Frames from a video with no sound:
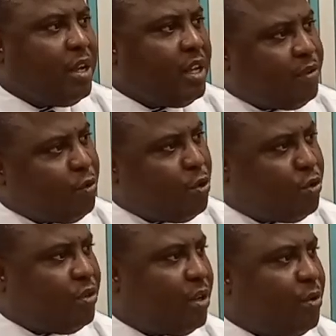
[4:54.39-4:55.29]
You go
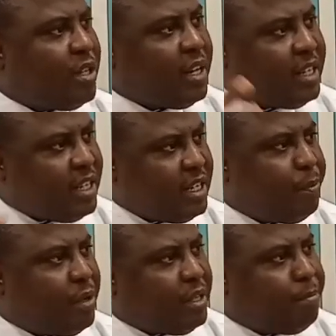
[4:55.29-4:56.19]
to Lagos, there are
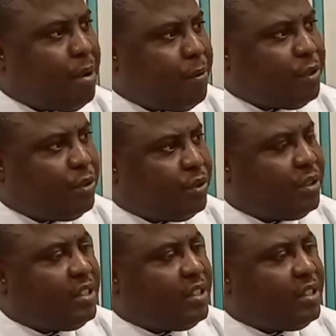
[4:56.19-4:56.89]
independent power sources.